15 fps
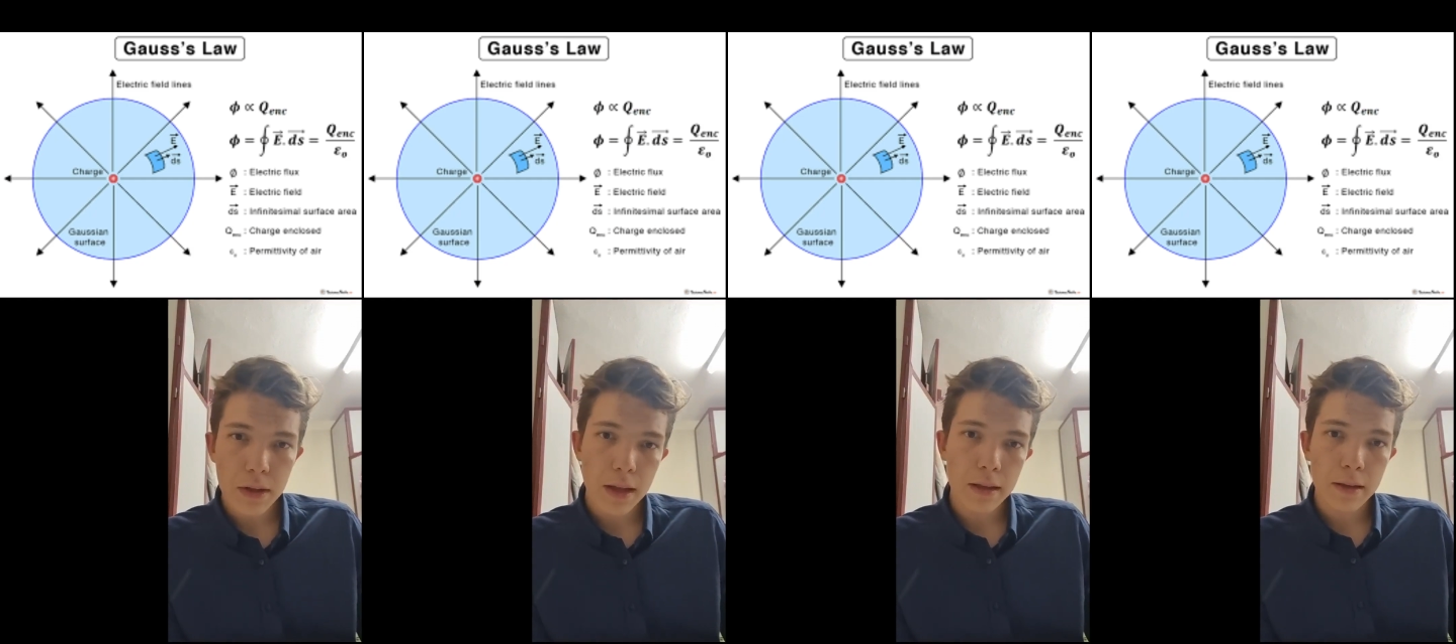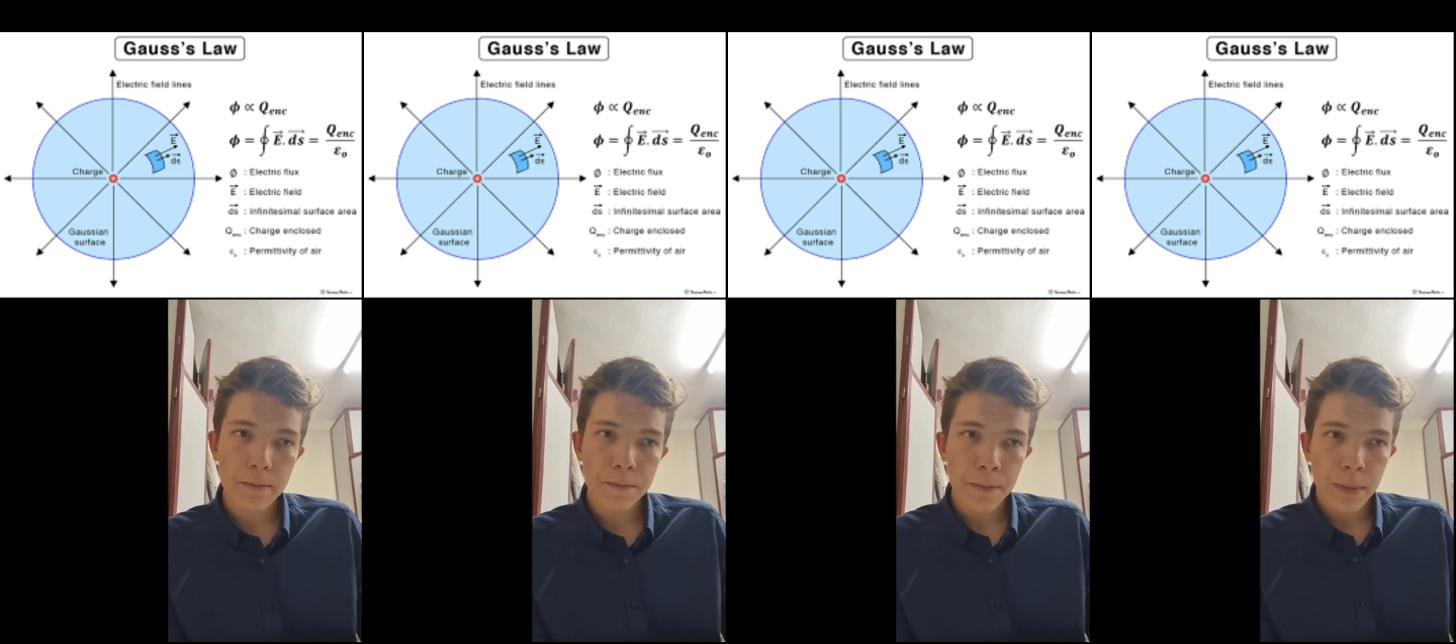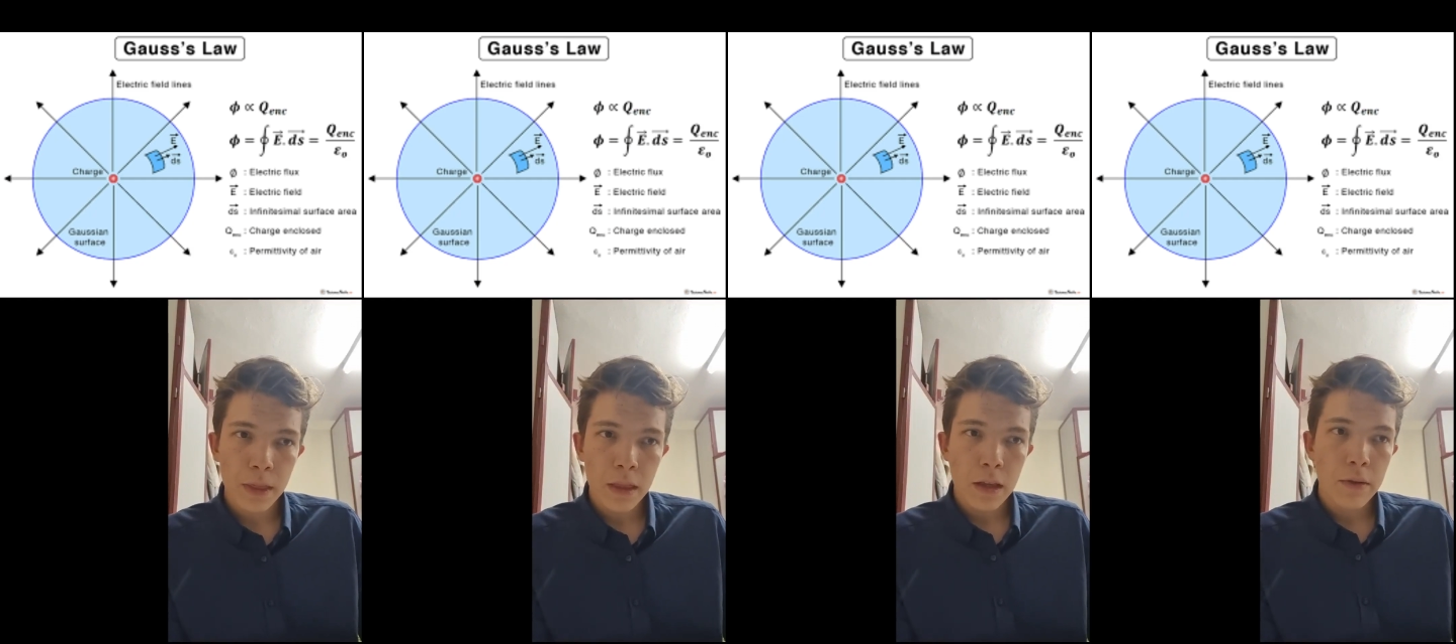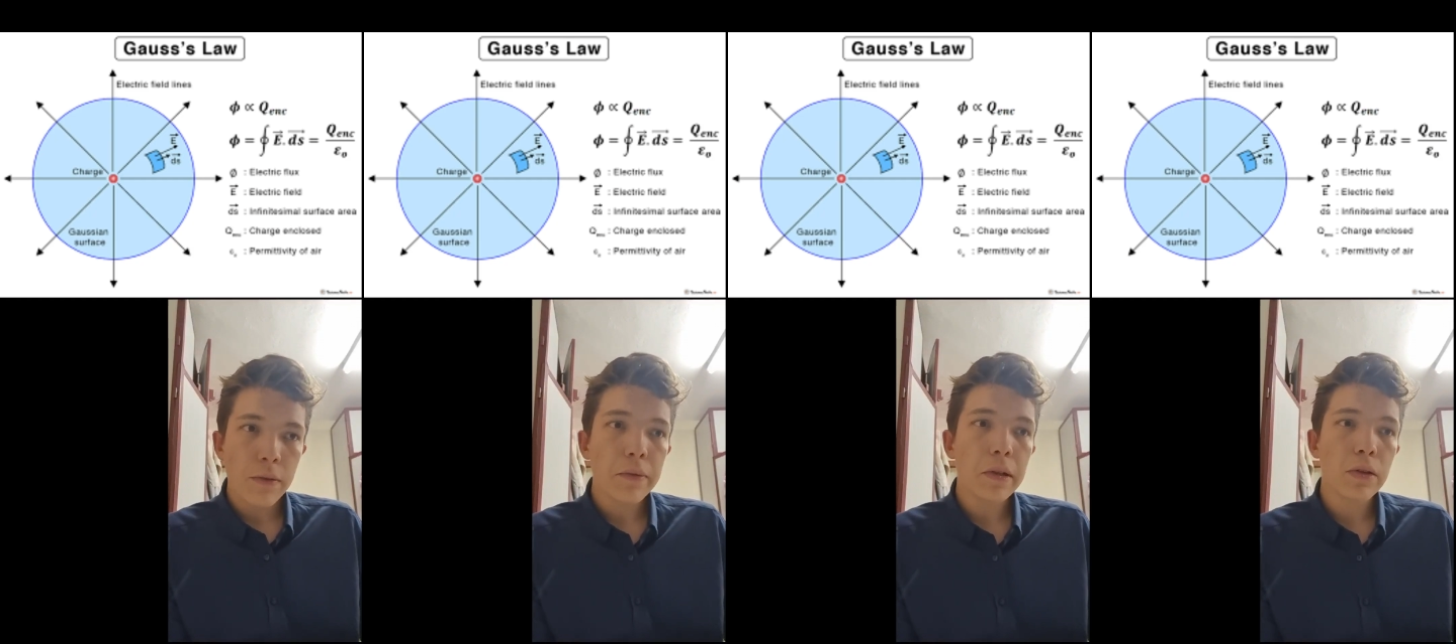and
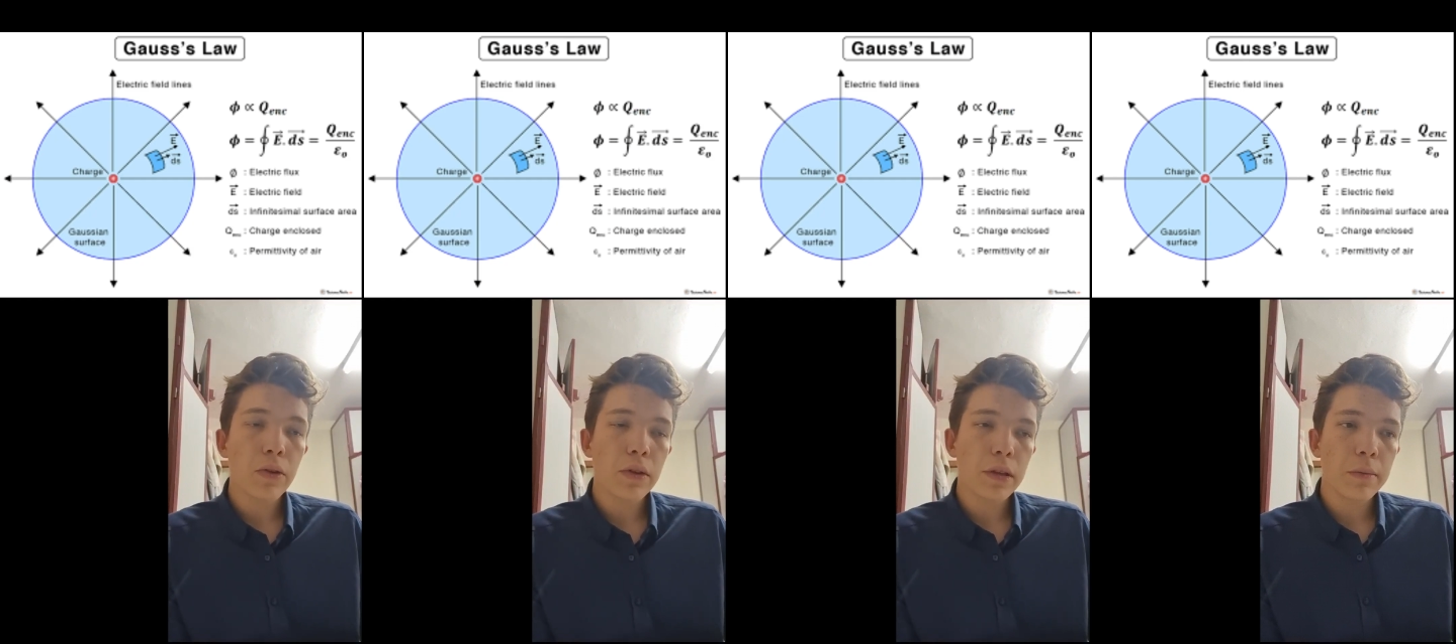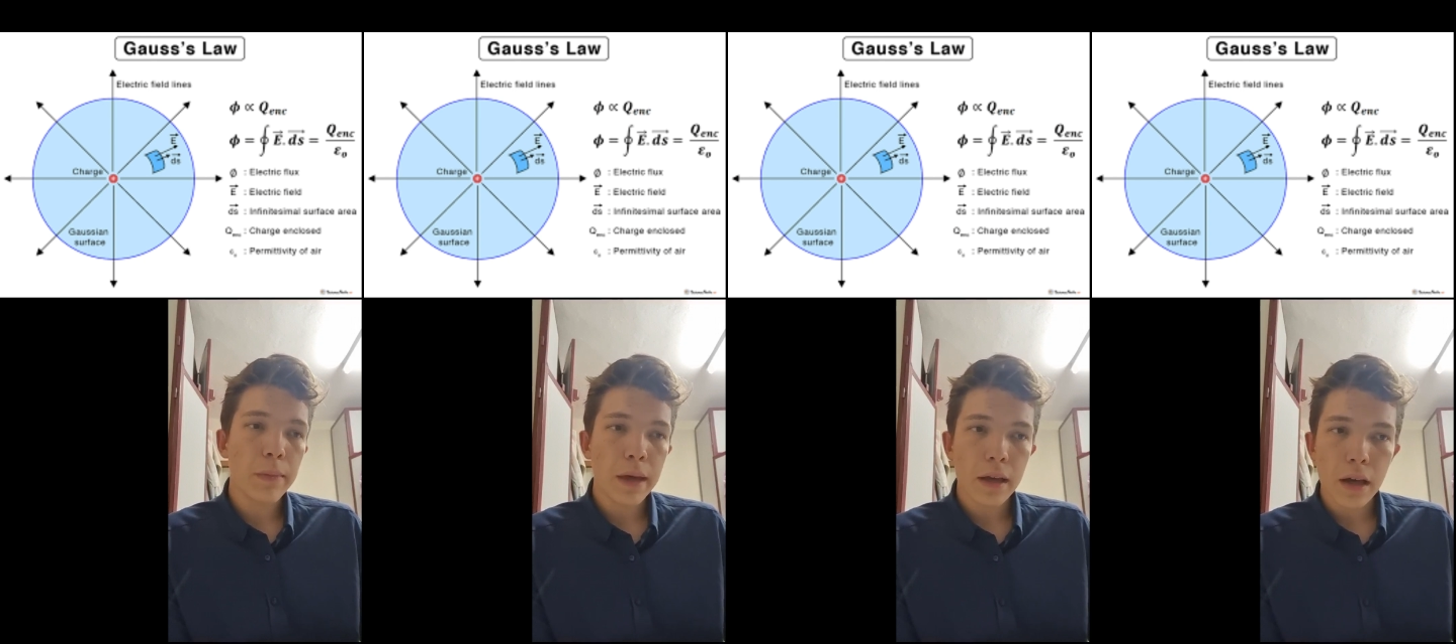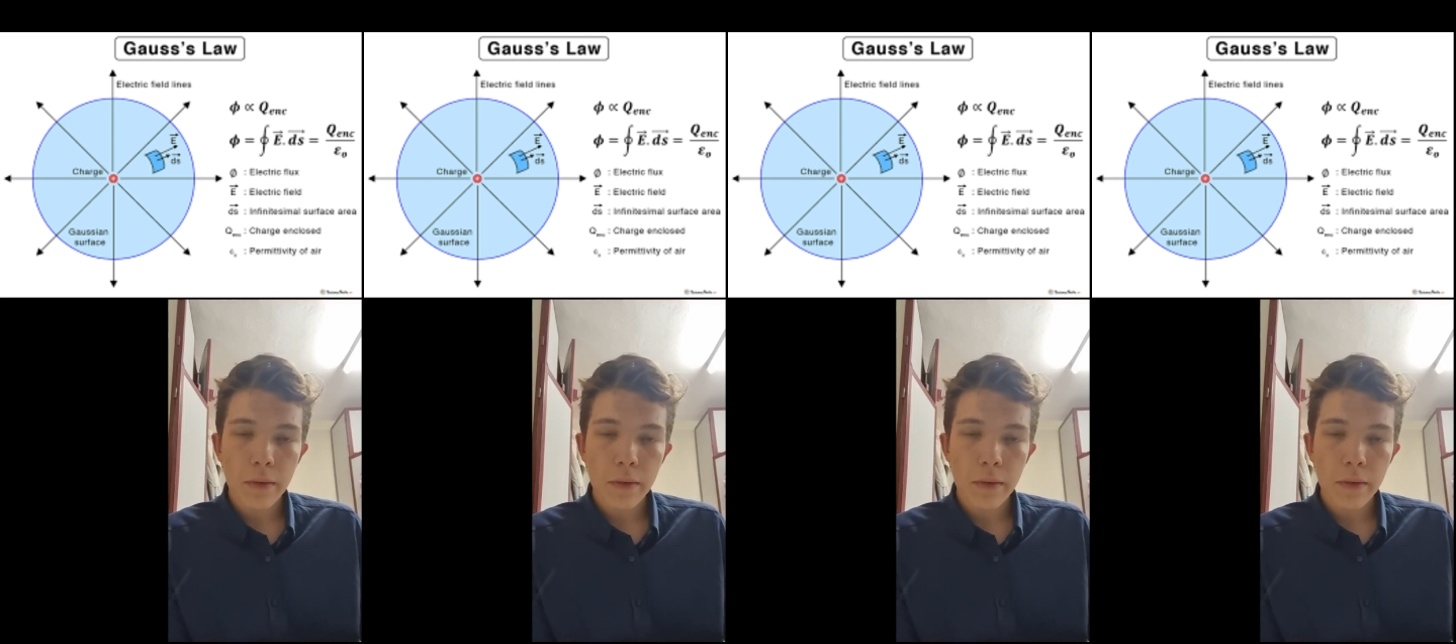we will going to make